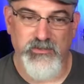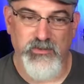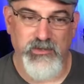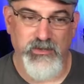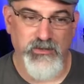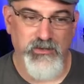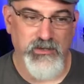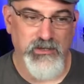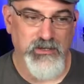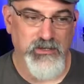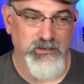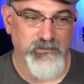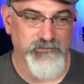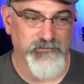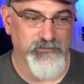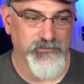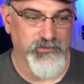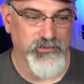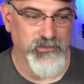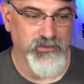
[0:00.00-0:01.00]
Where
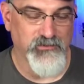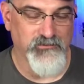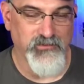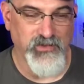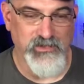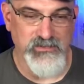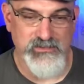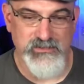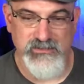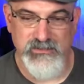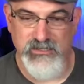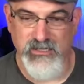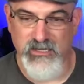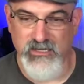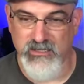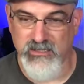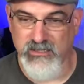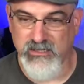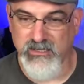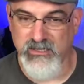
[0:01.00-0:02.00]
events and
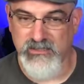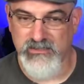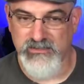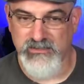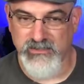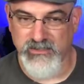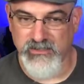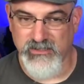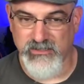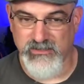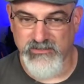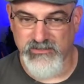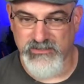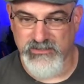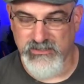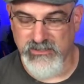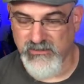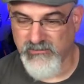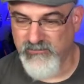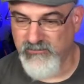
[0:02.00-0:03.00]
holidays and all that other
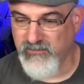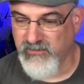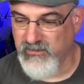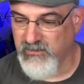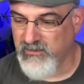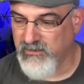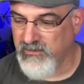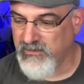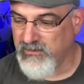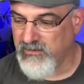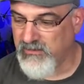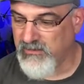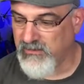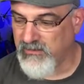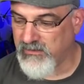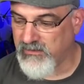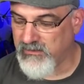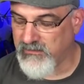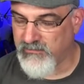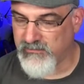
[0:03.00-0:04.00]
stuff
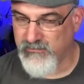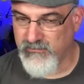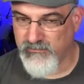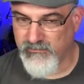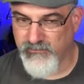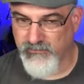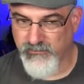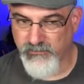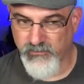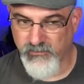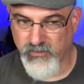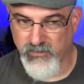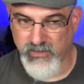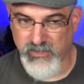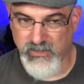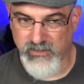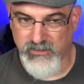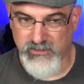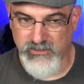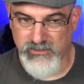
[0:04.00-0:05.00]
uh, will
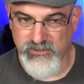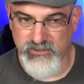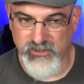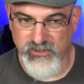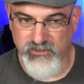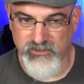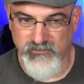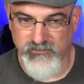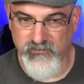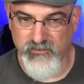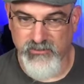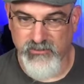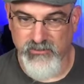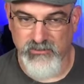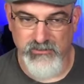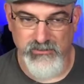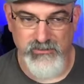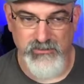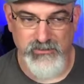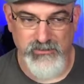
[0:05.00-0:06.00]
kind of show if we're
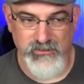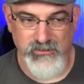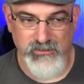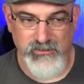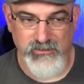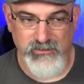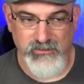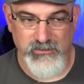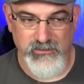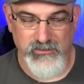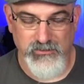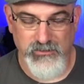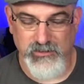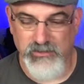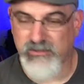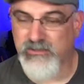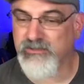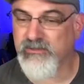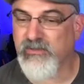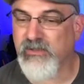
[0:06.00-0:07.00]
going
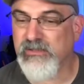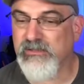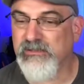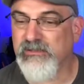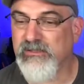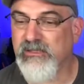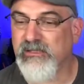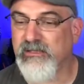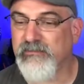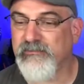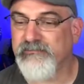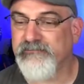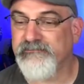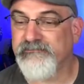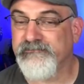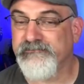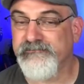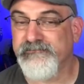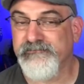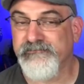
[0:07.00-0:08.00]
to do well or not.
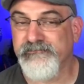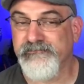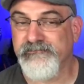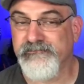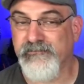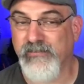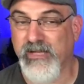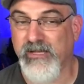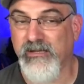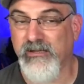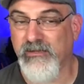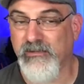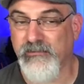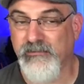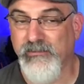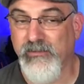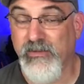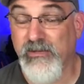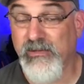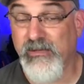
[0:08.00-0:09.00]
I don't know.
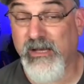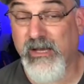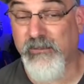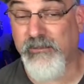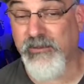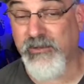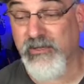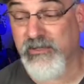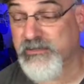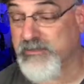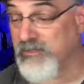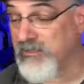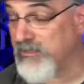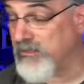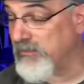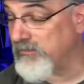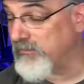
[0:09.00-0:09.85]
I play guitar.